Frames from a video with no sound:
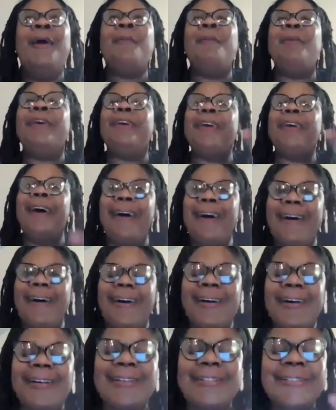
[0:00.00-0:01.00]

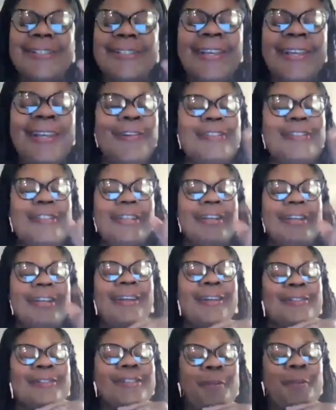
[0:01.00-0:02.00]
because here's the
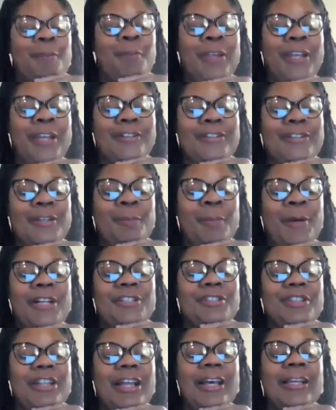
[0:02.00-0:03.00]
here's the here's the
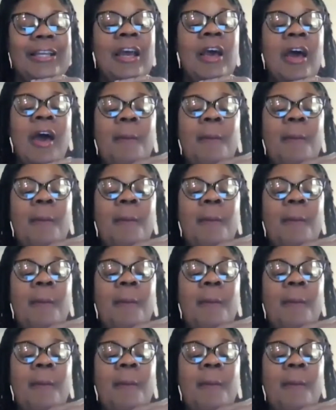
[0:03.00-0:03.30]
punchline